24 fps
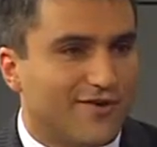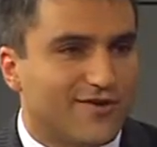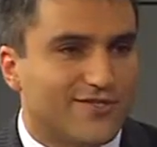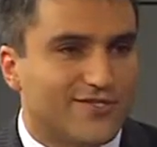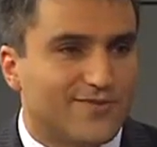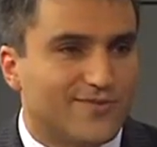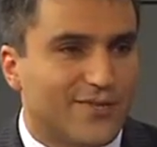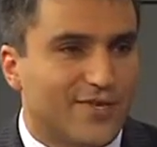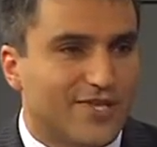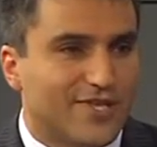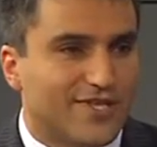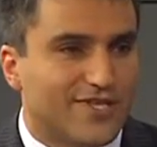
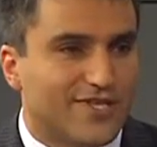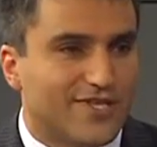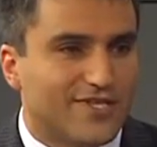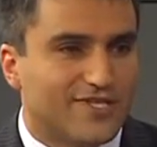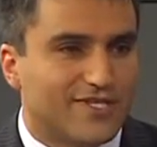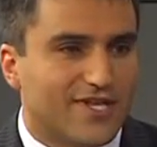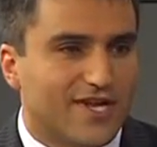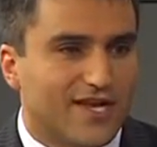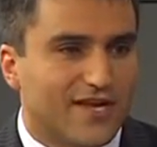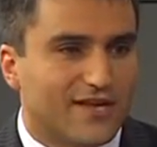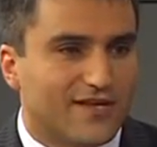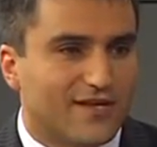it's being
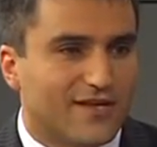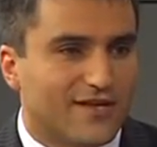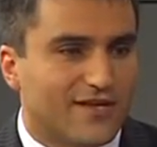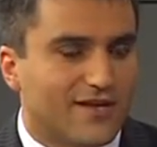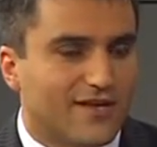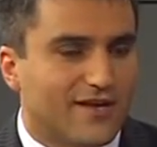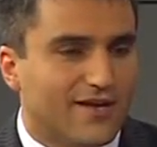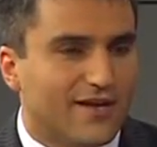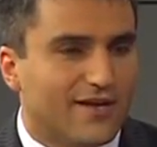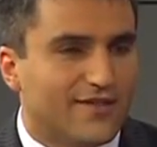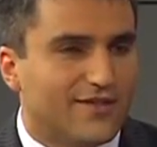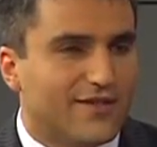designed,
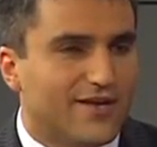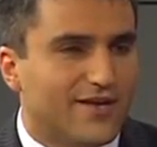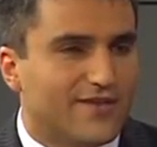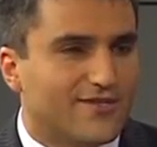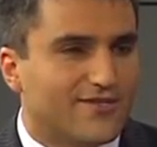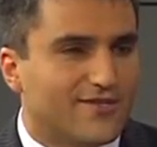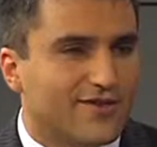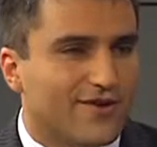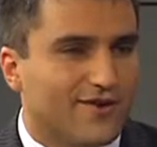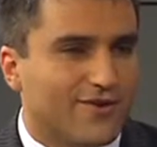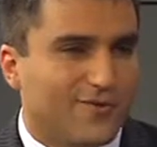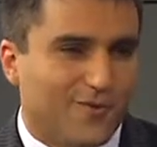and they
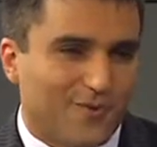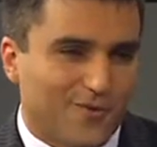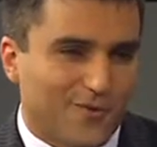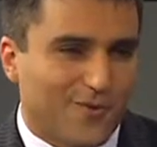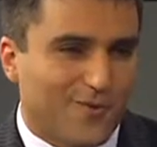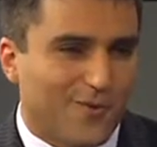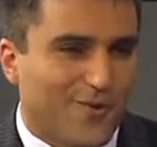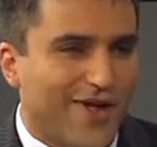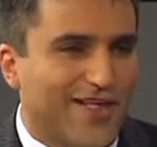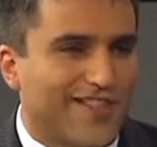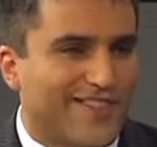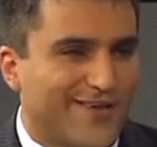start,
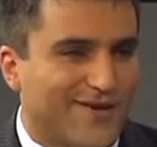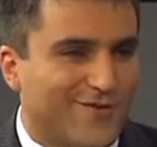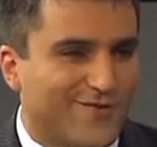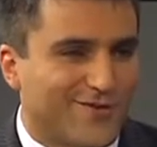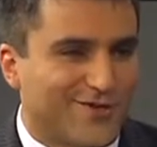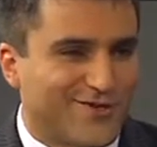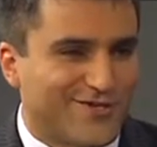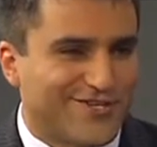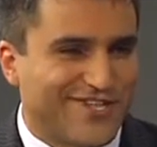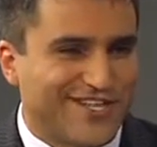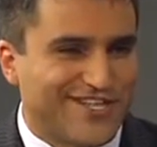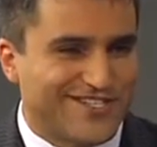while they
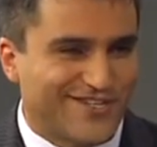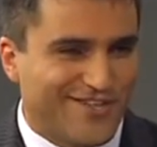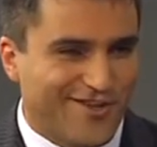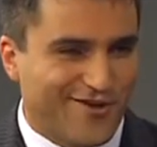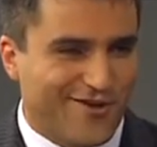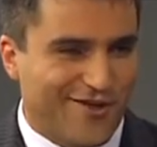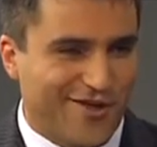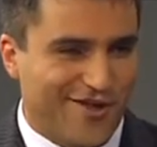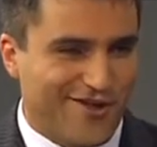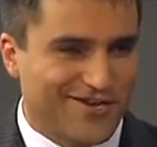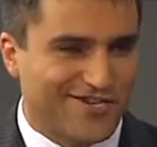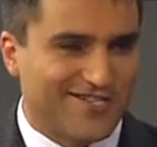watch, they
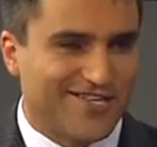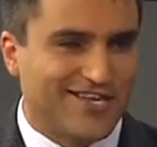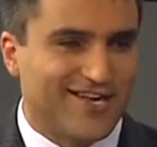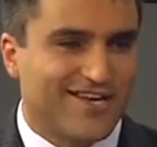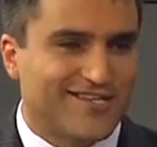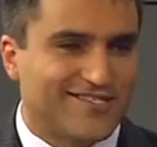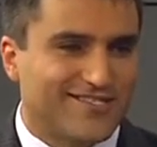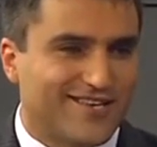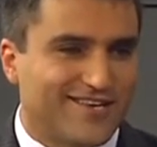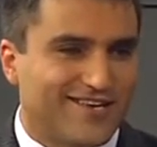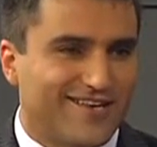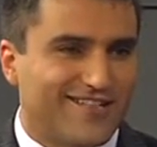start
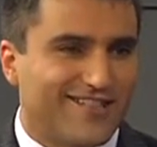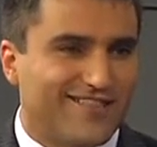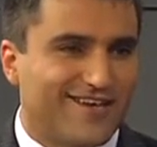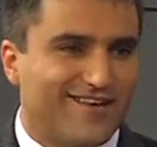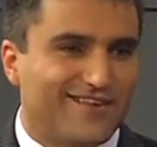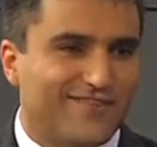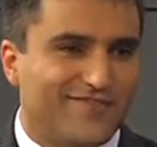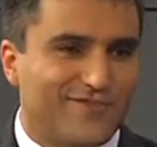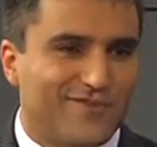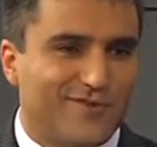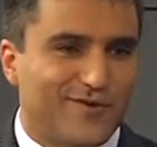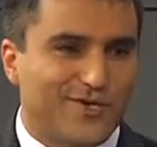asking a
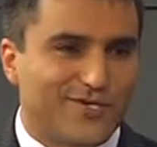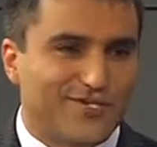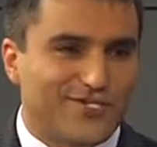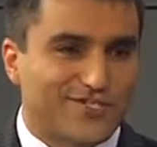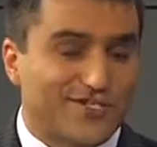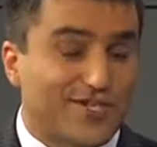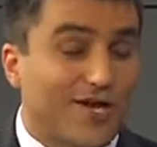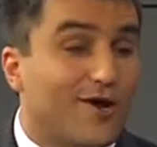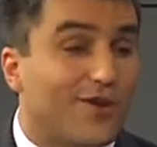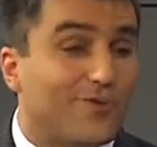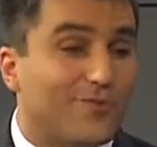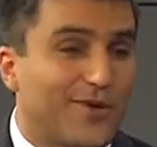lot of
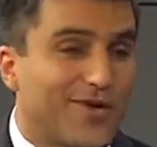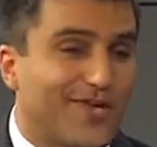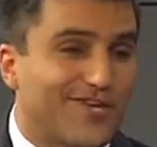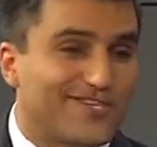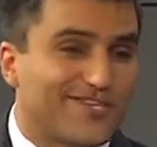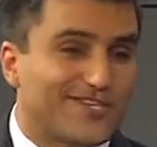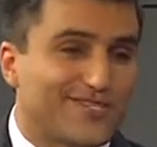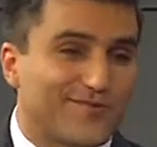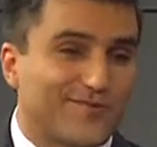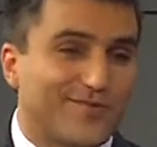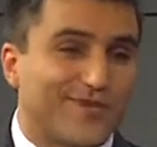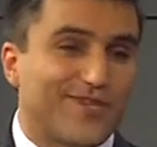questions. Our
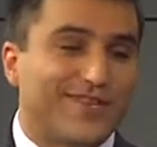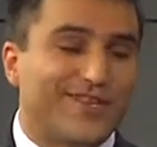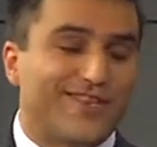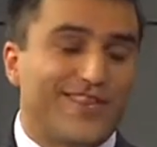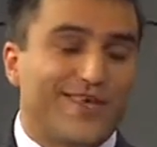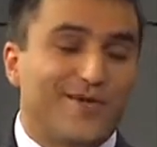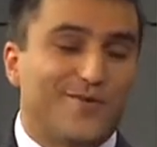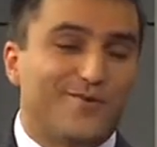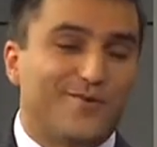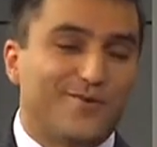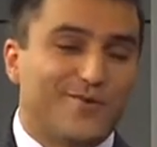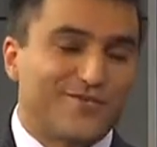patients, when
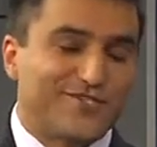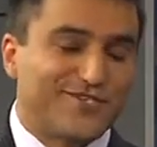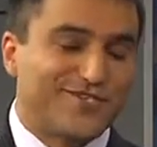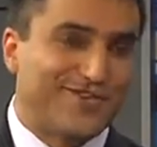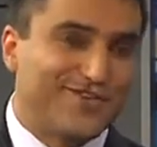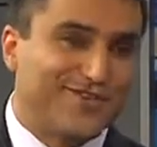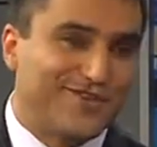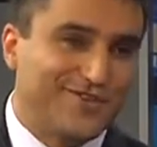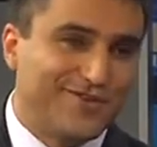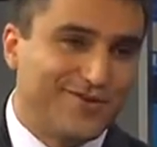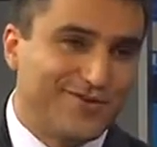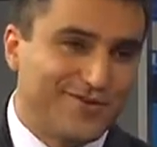they watch
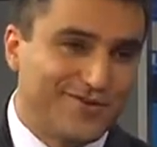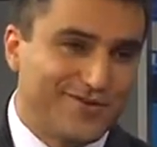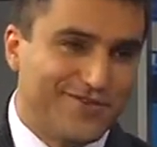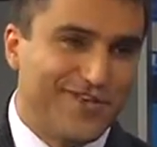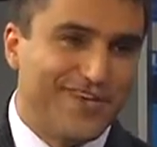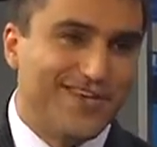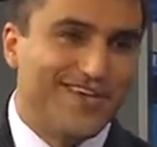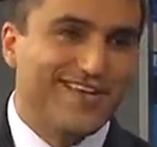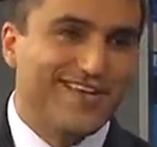the tooth,